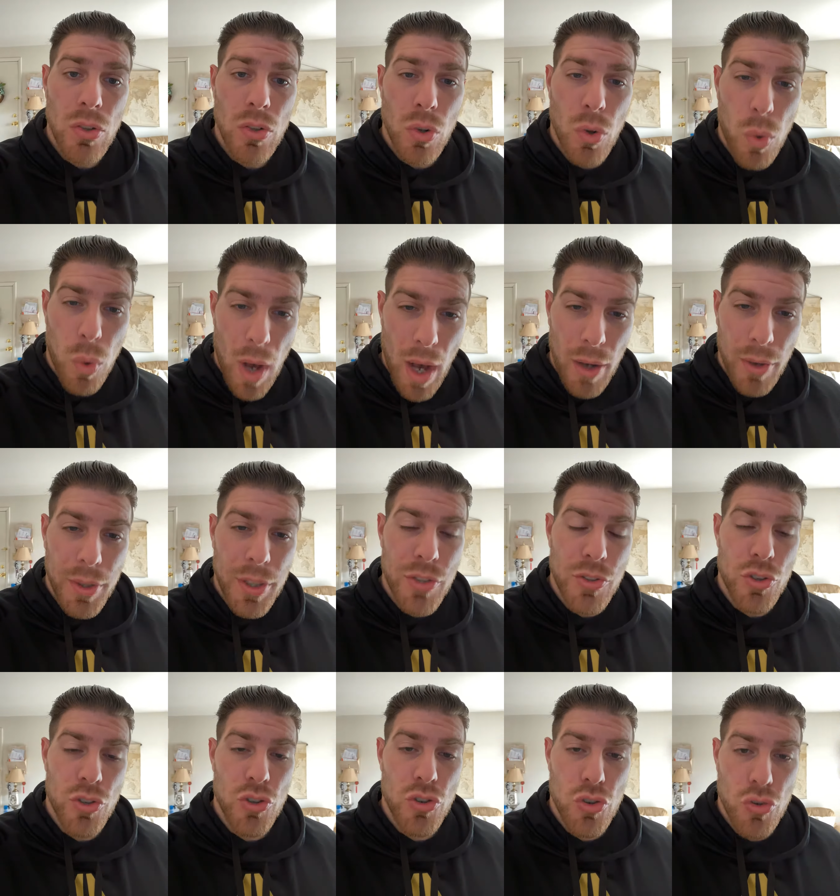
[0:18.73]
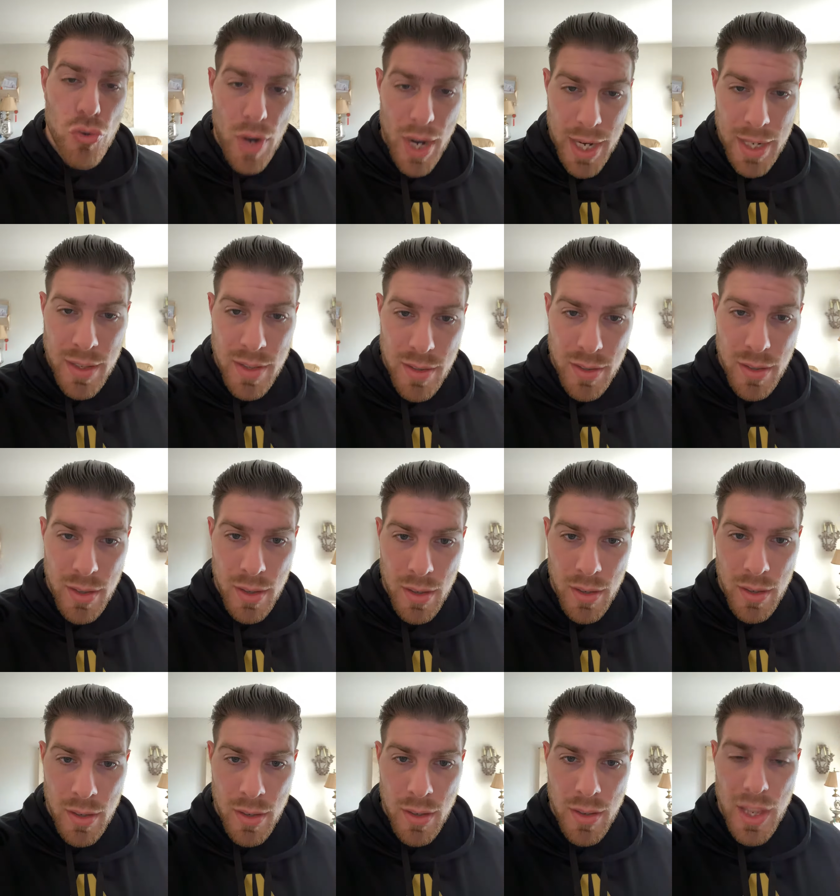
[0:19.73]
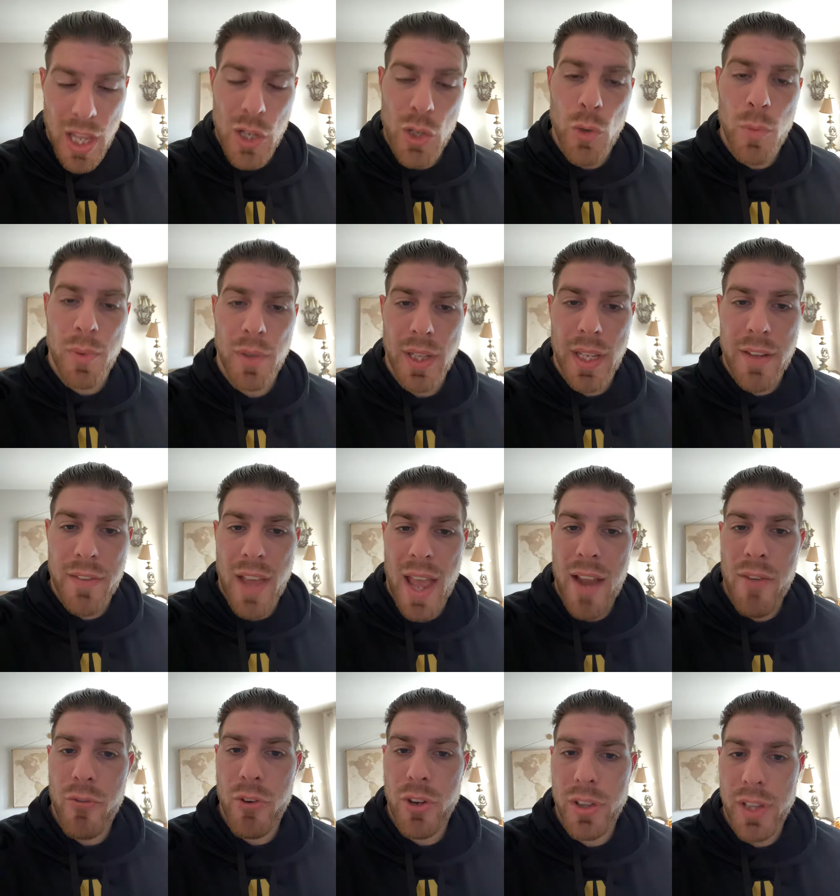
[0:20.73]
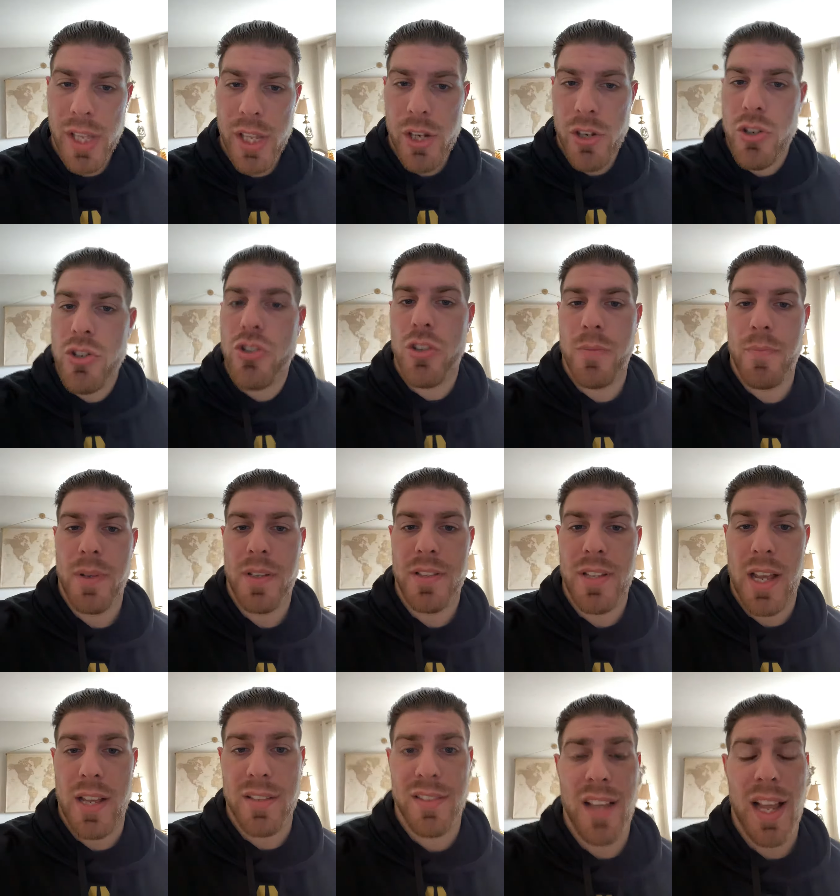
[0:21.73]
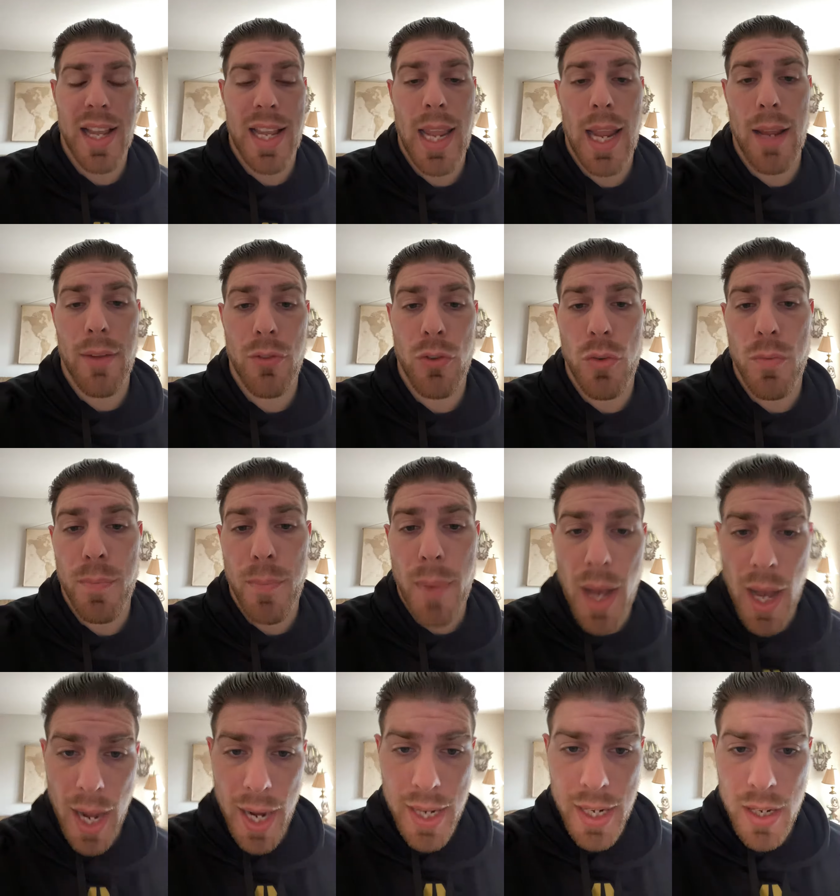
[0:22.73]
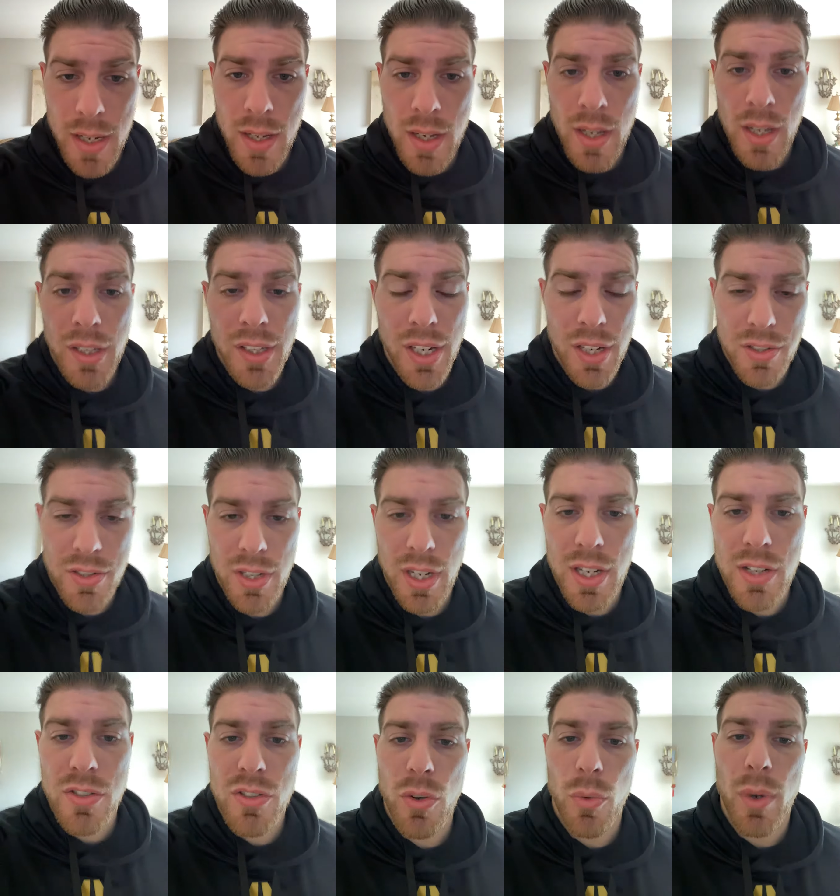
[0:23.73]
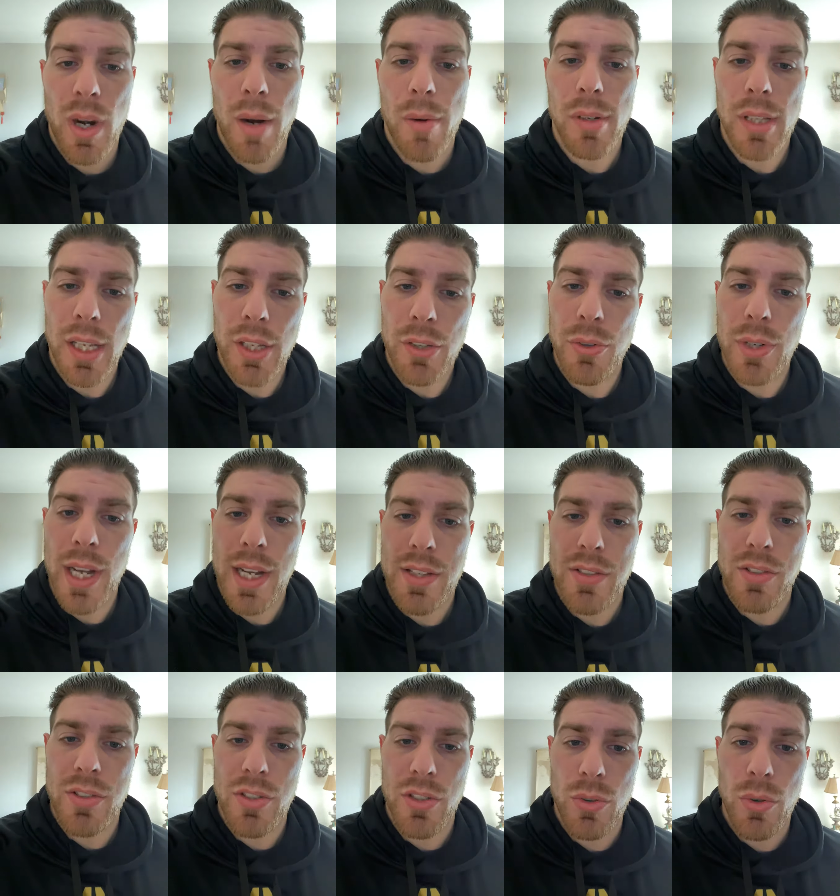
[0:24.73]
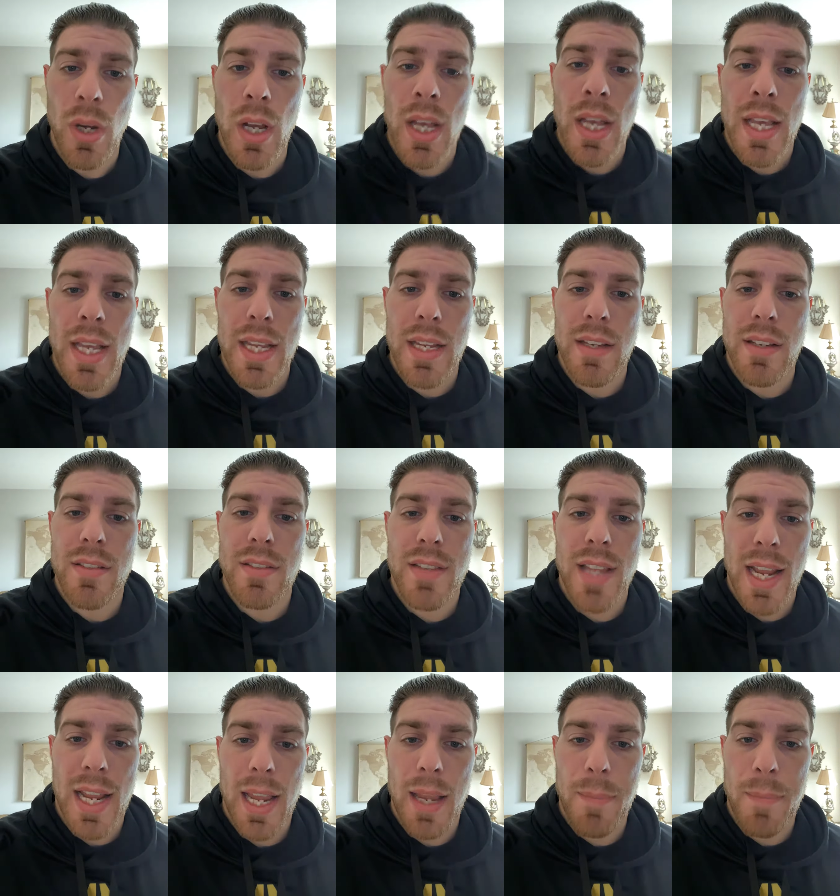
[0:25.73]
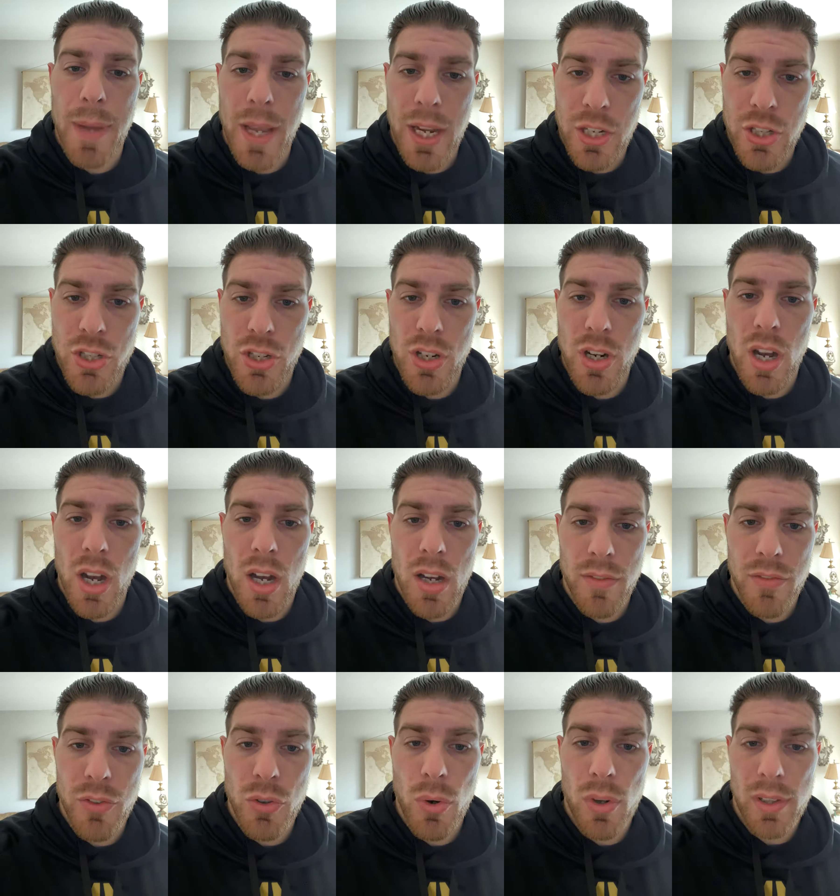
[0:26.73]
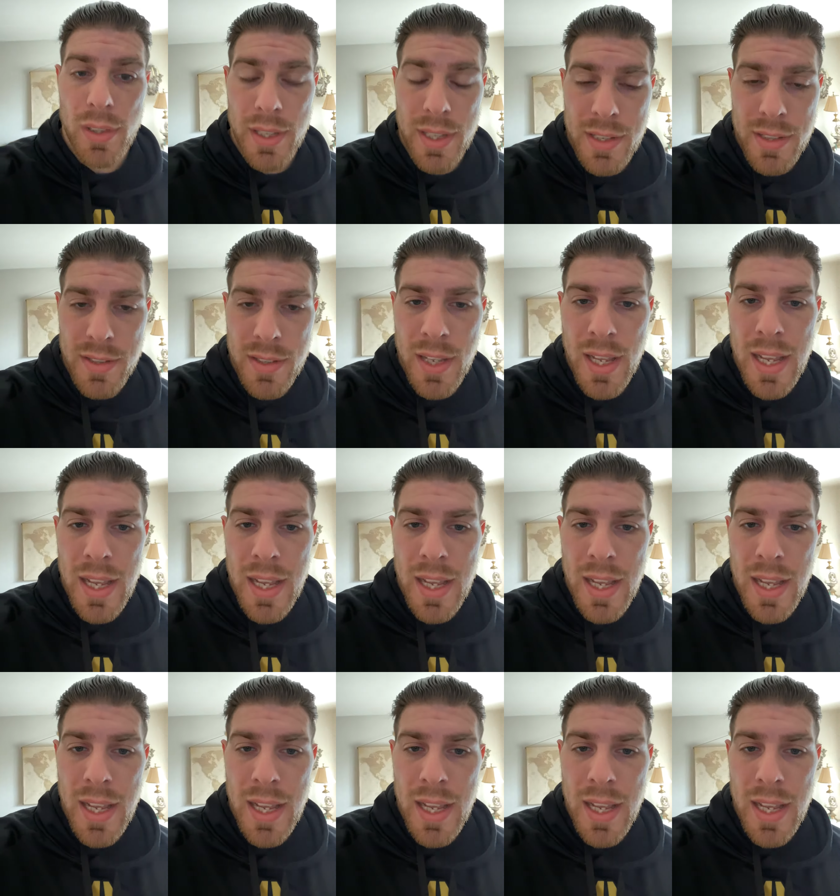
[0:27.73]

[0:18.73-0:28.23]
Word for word: qualities or traits that you believe every leader should possess. I gave you mine yesterday. So what I would like you guys to do is take a picture of your list